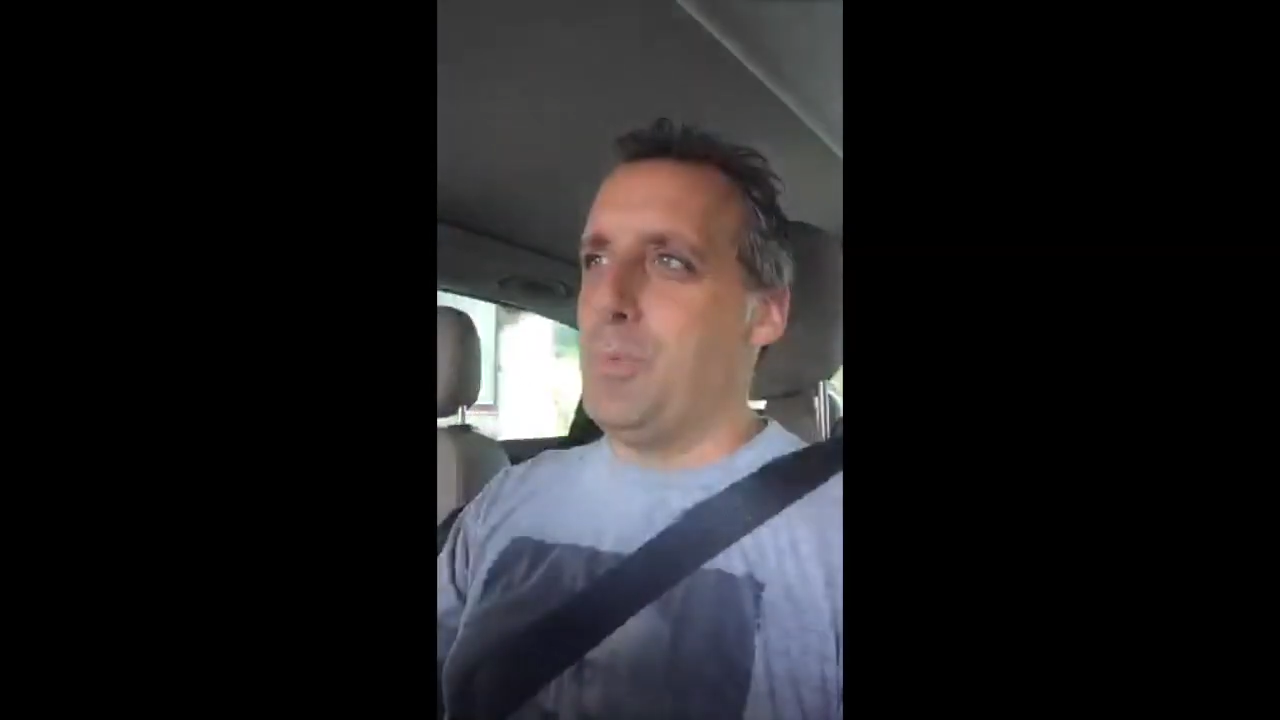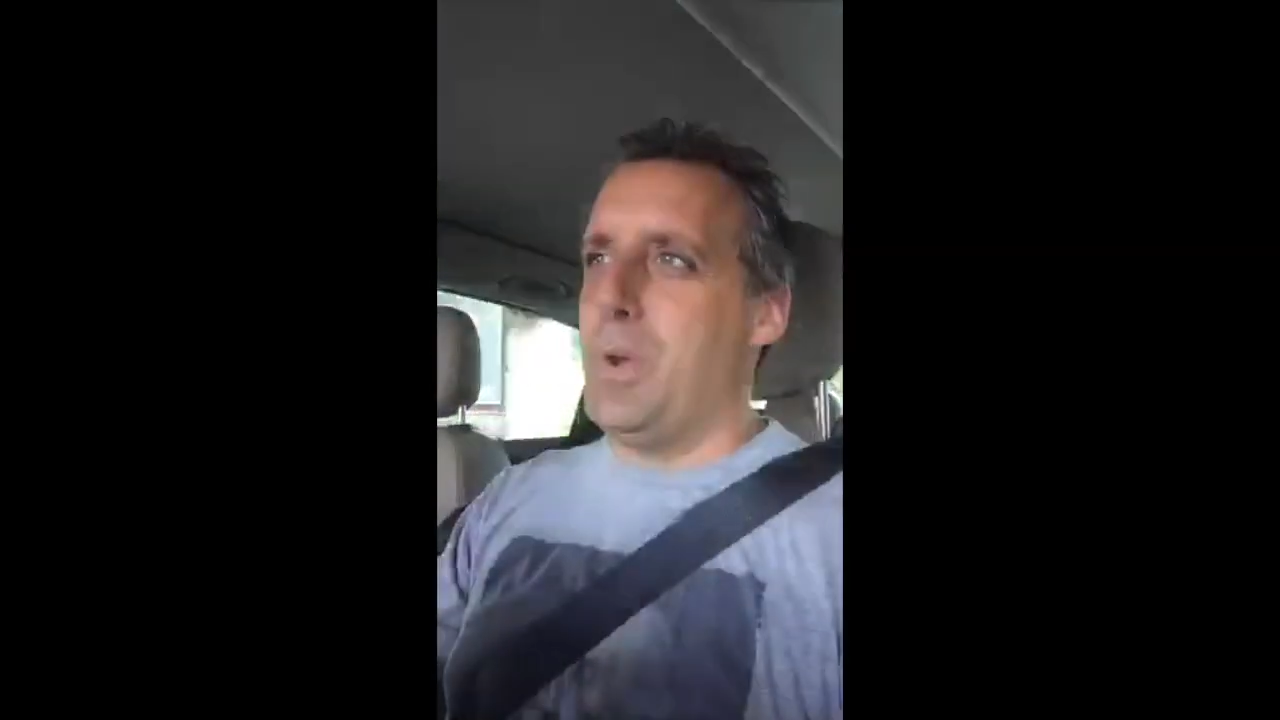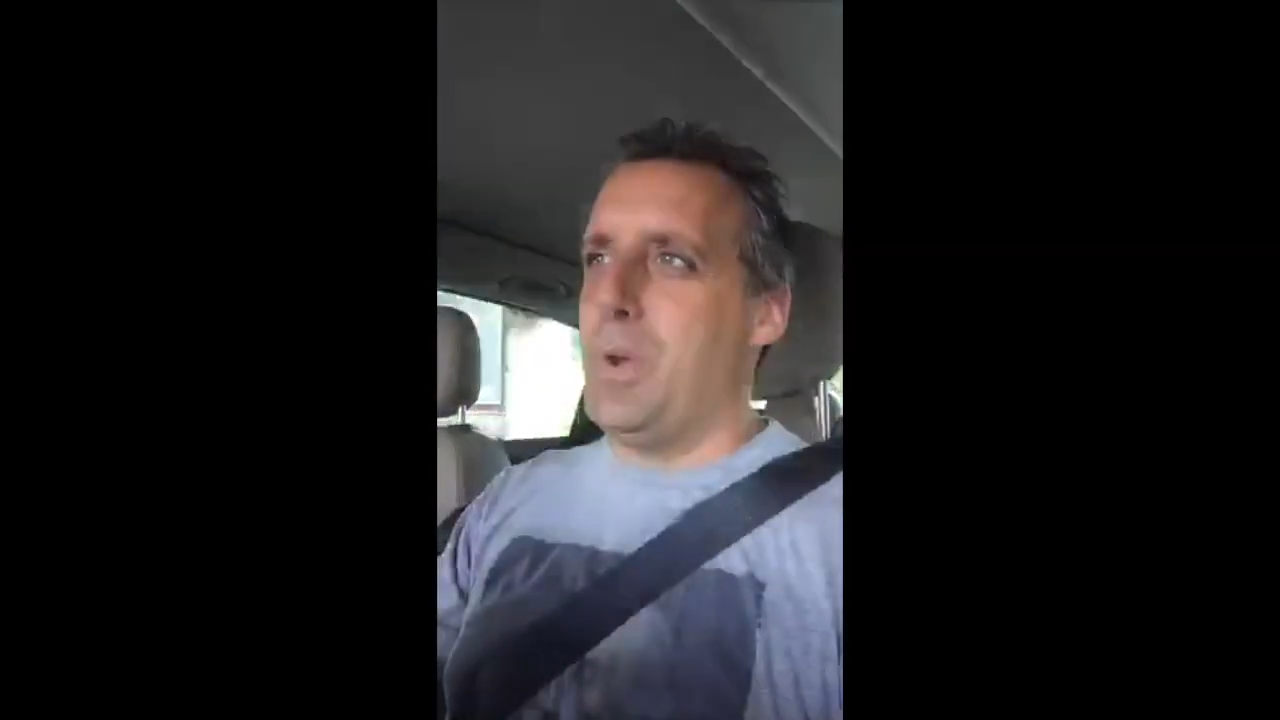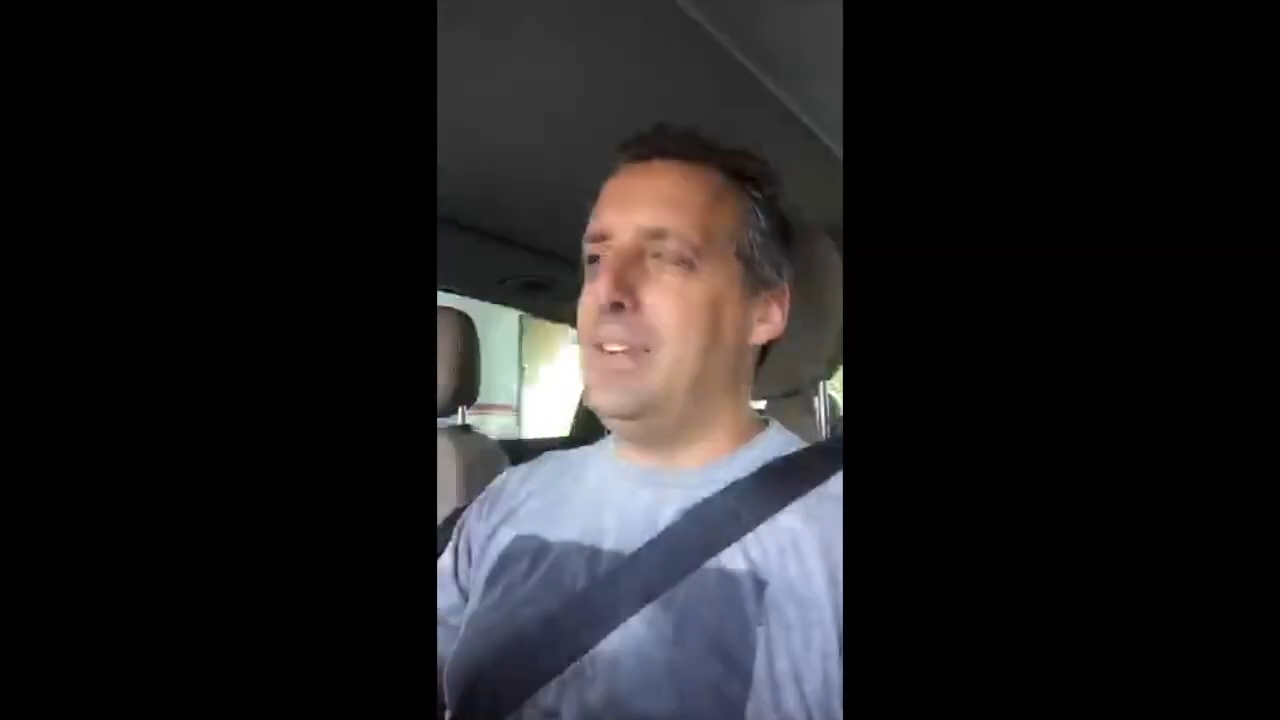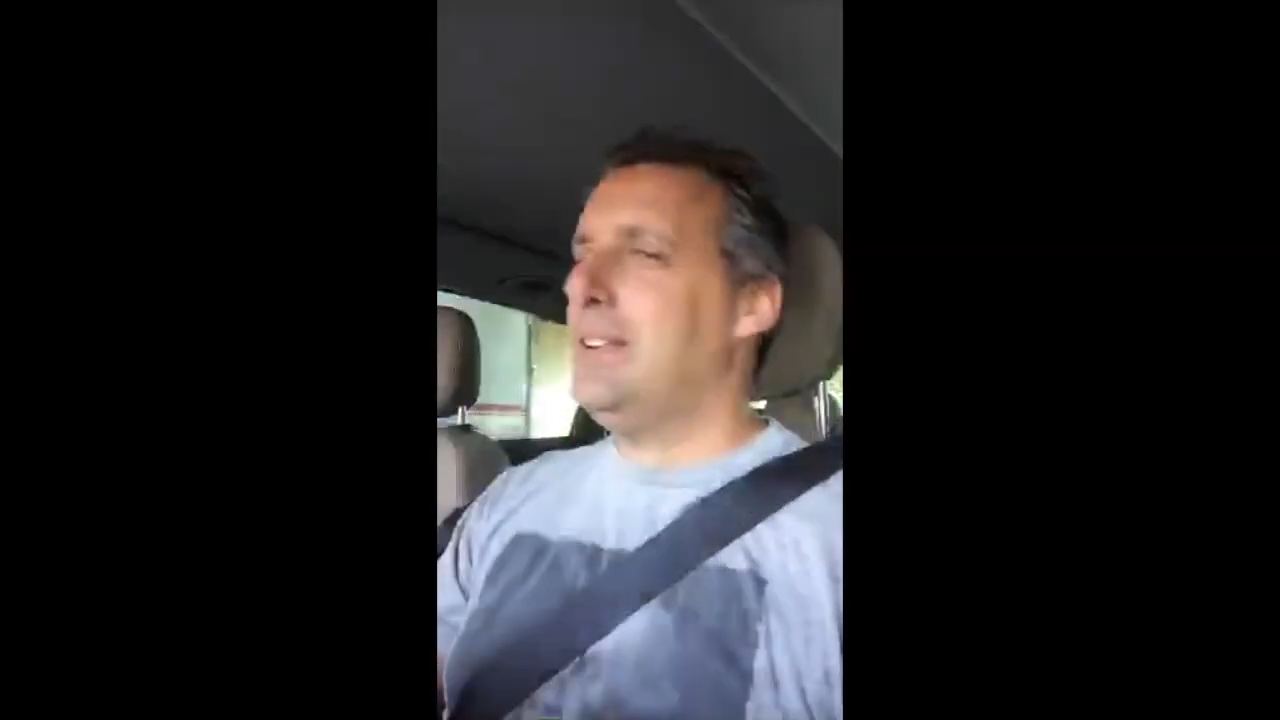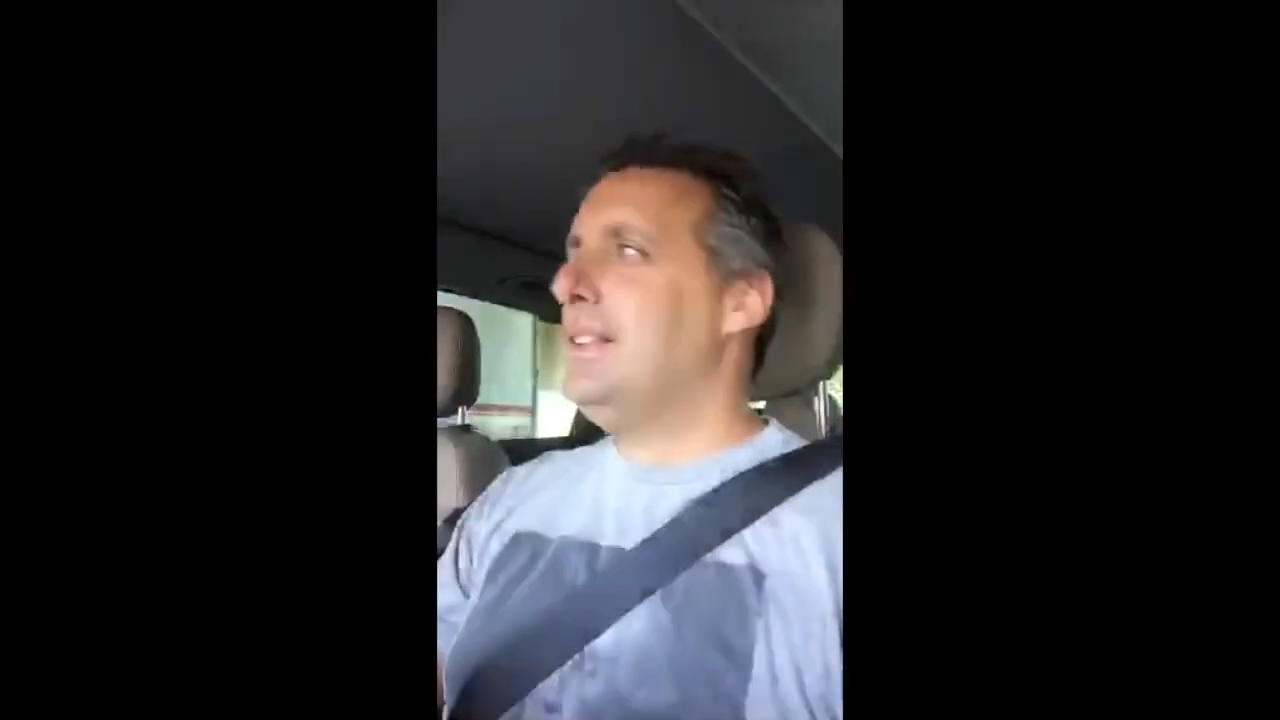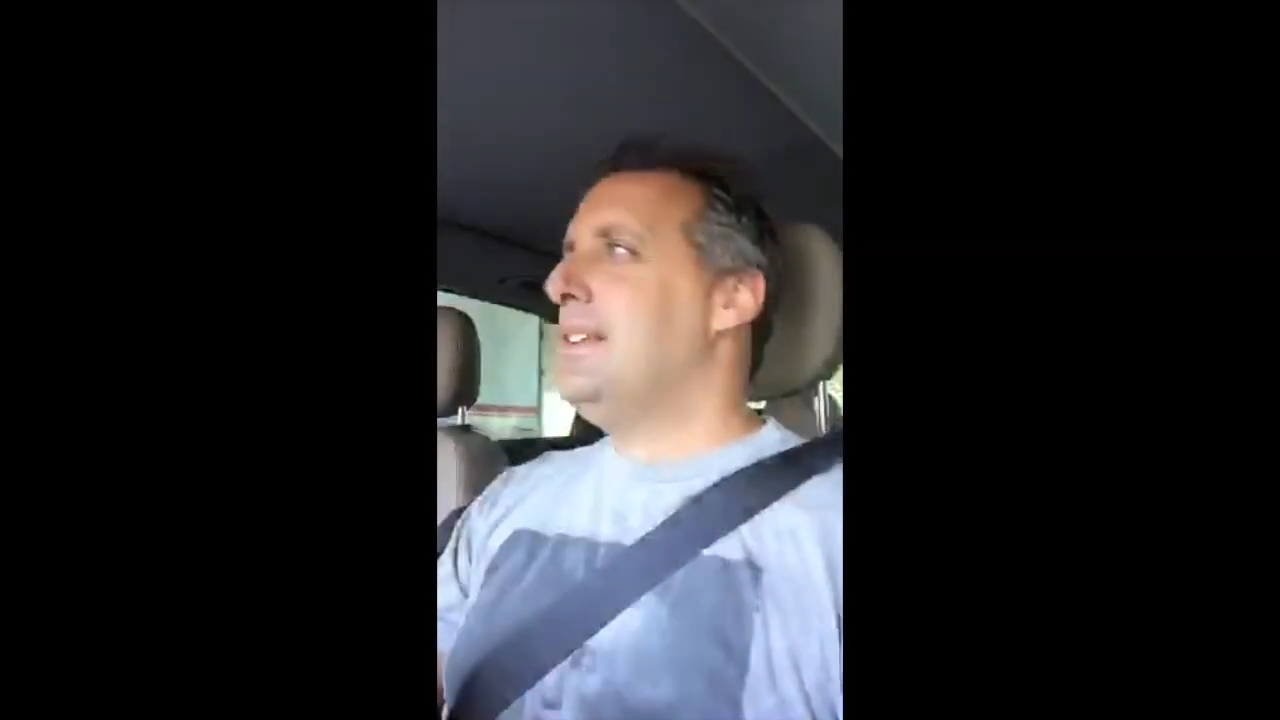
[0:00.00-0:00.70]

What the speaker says: and win.